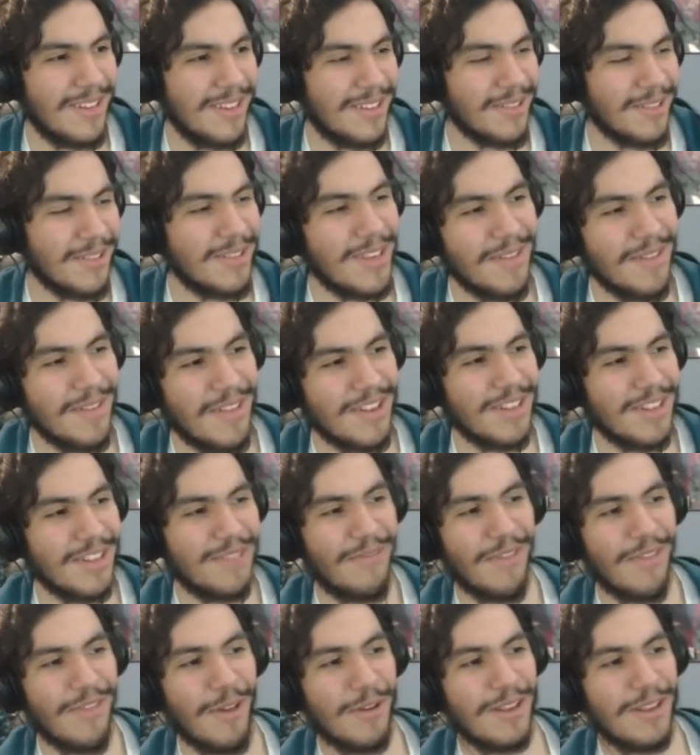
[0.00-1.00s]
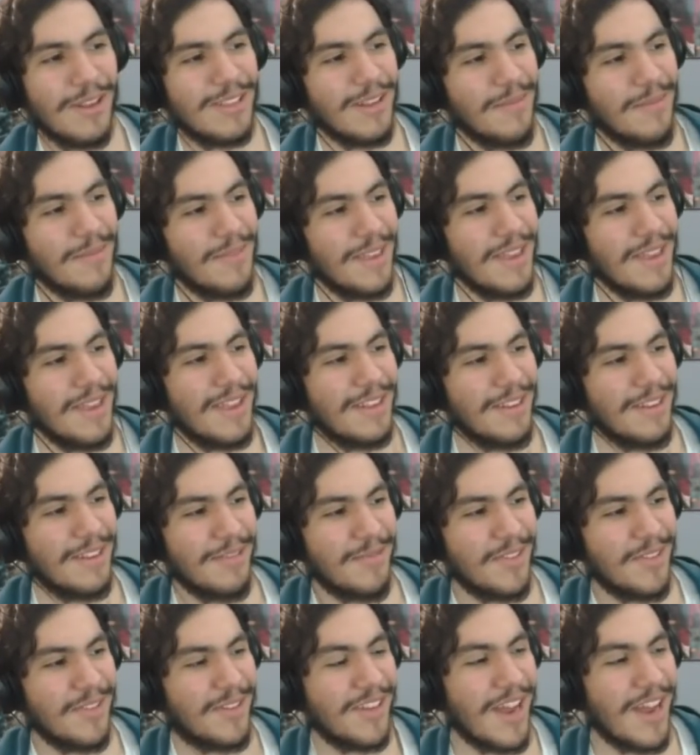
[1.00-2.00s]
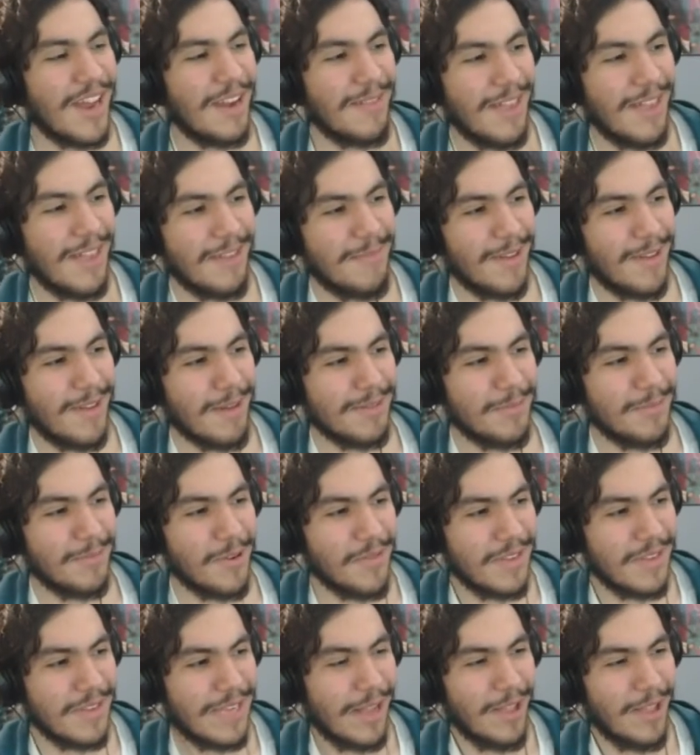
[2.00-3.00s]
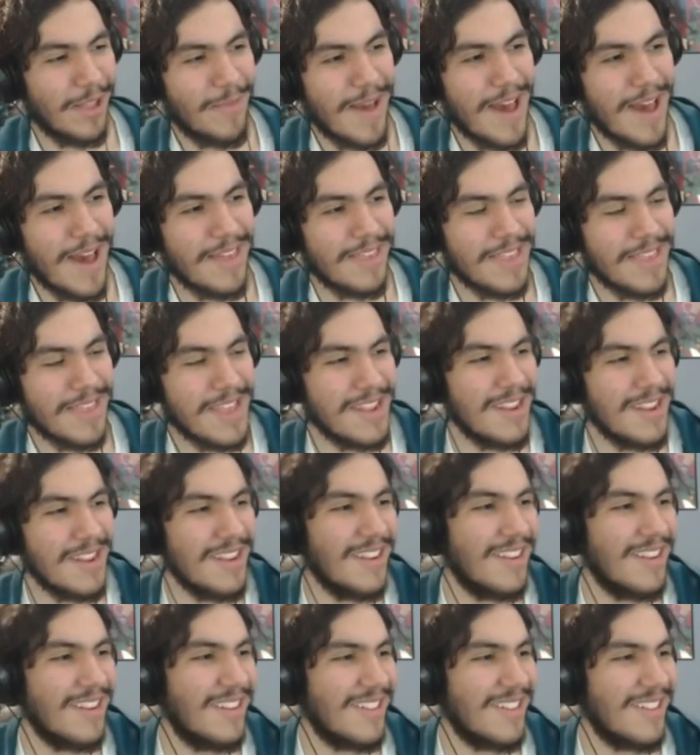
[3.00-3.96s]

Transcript: So instead of like just yeah, floating something, it she kind of like becomes more of a telepath then.